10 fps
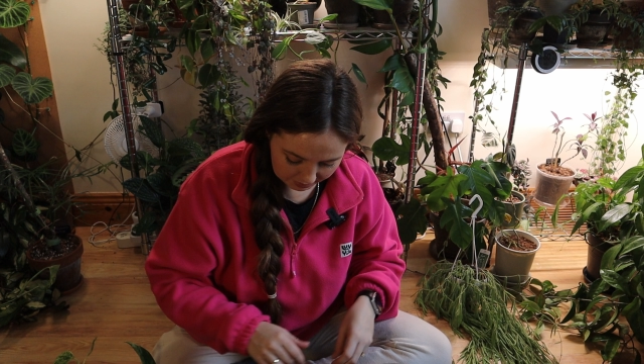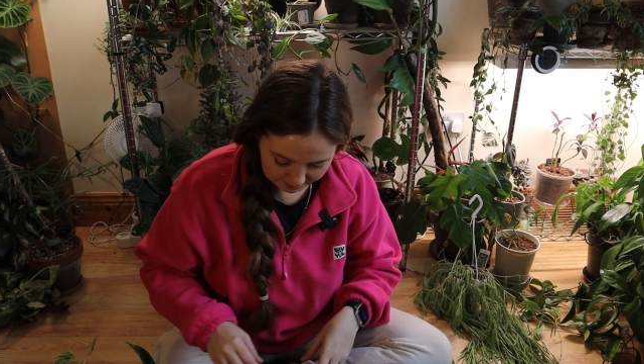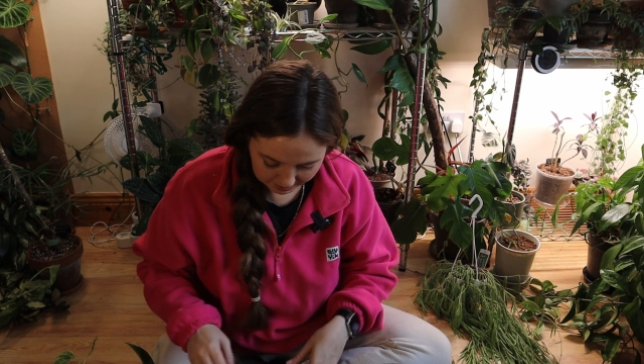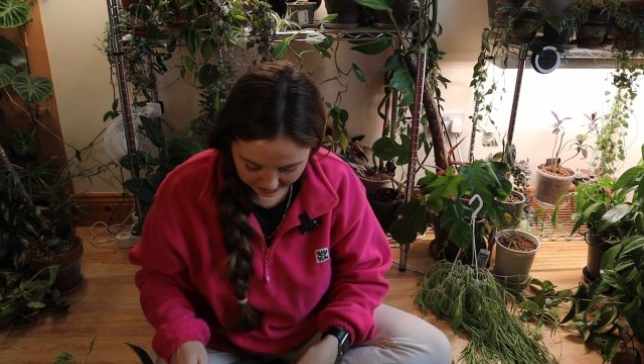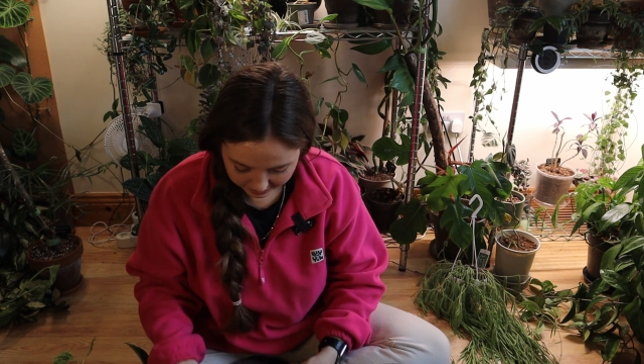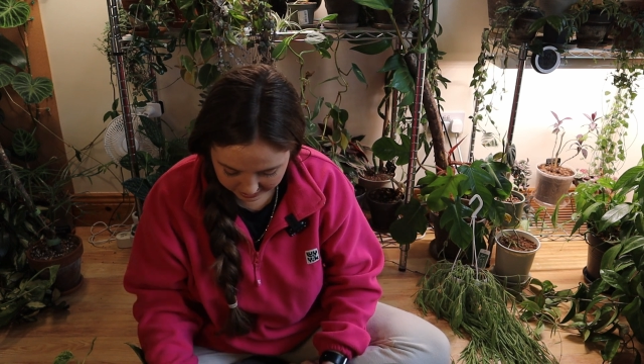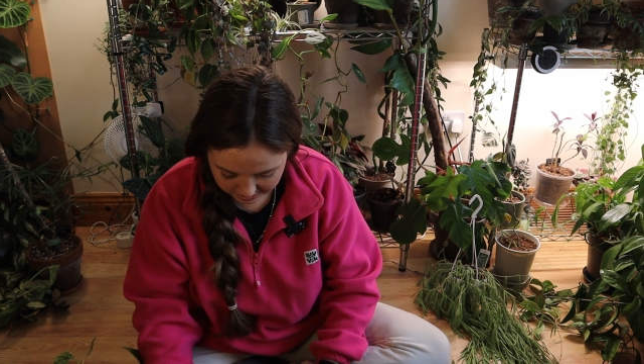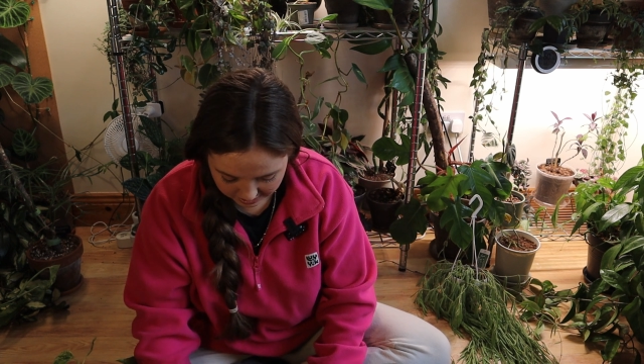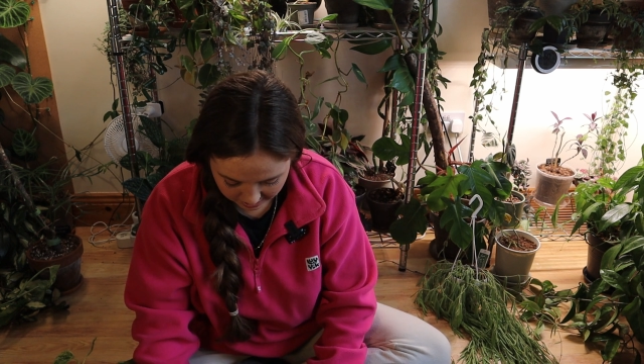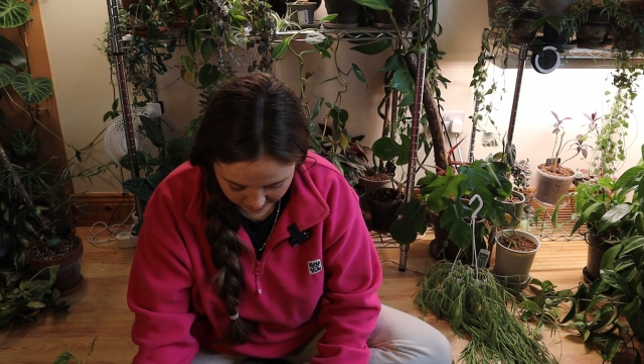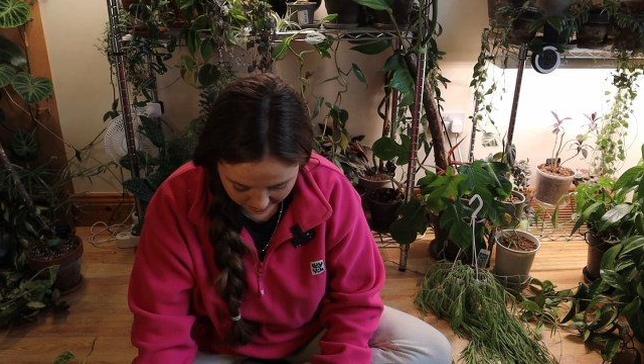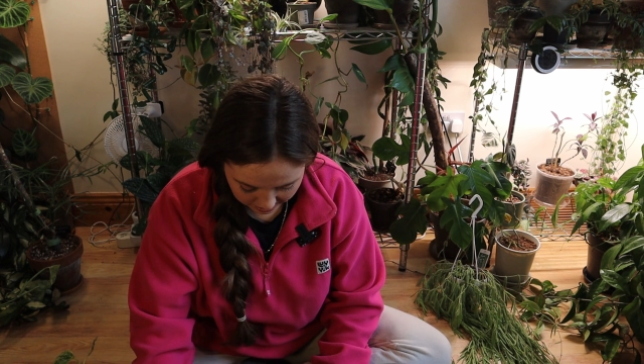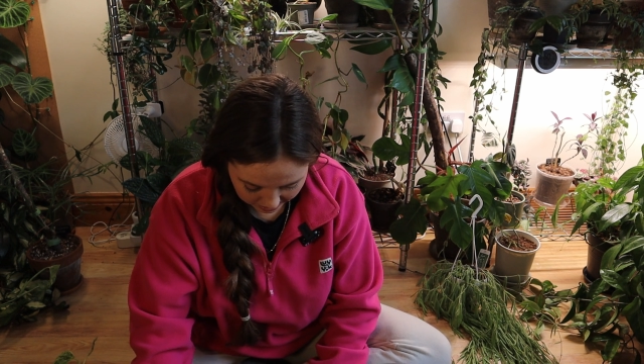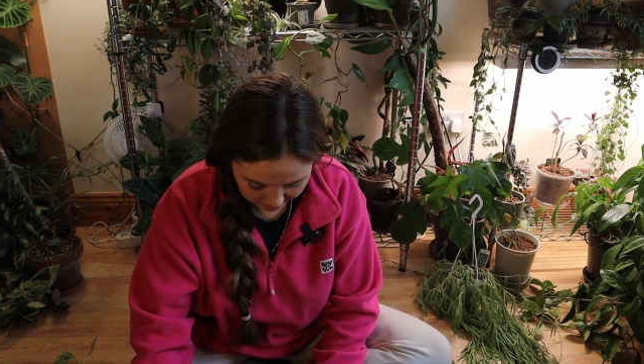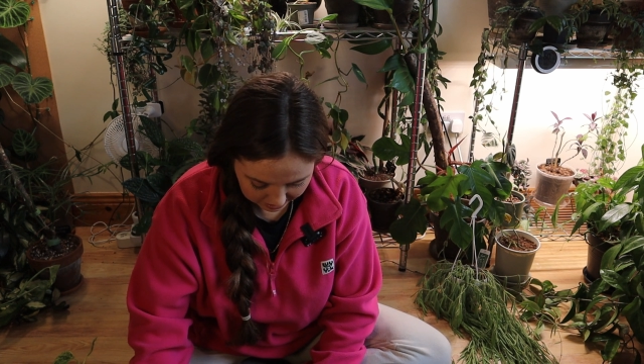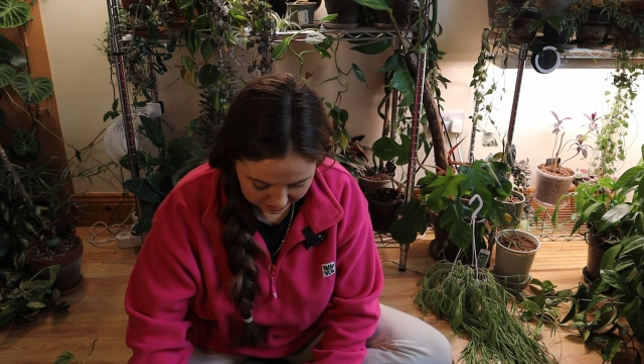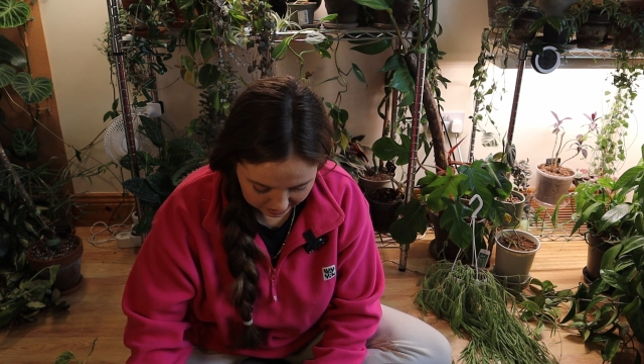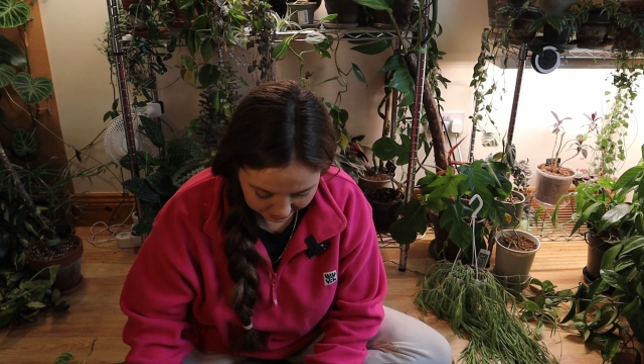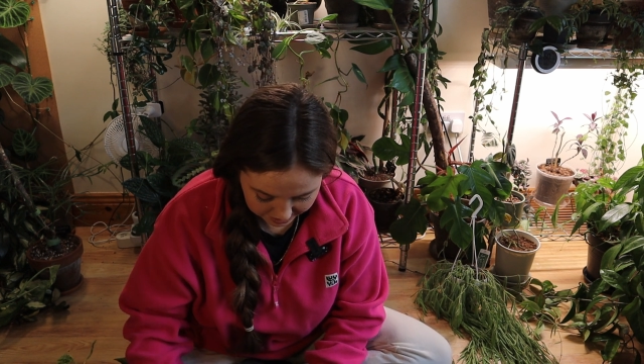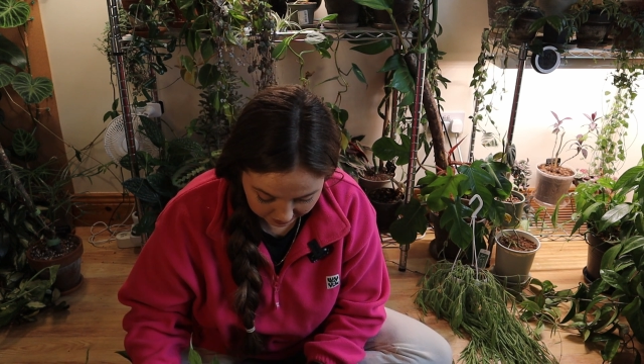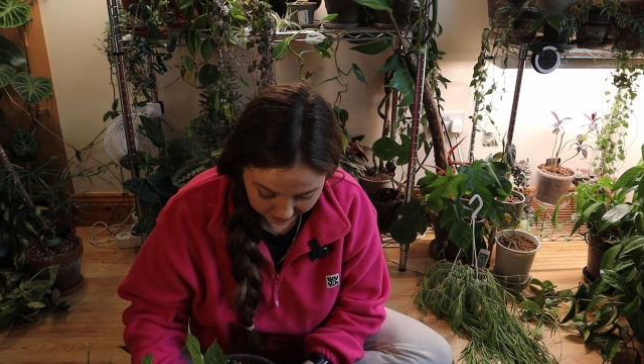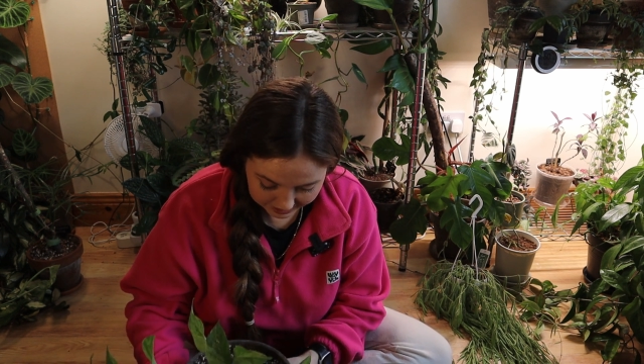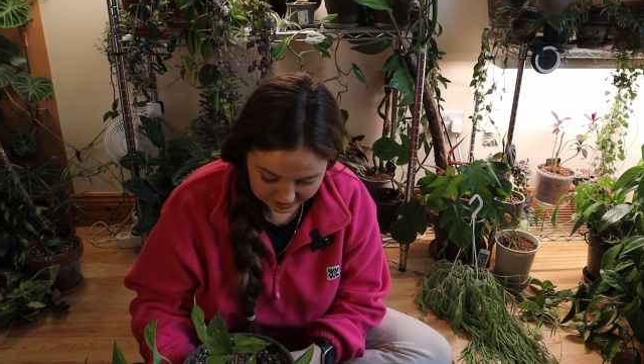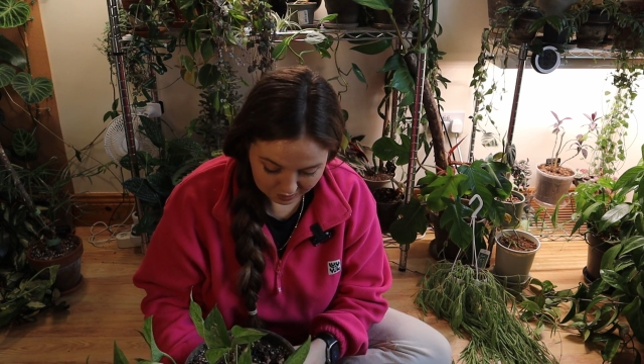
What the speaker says: my plants is I don't like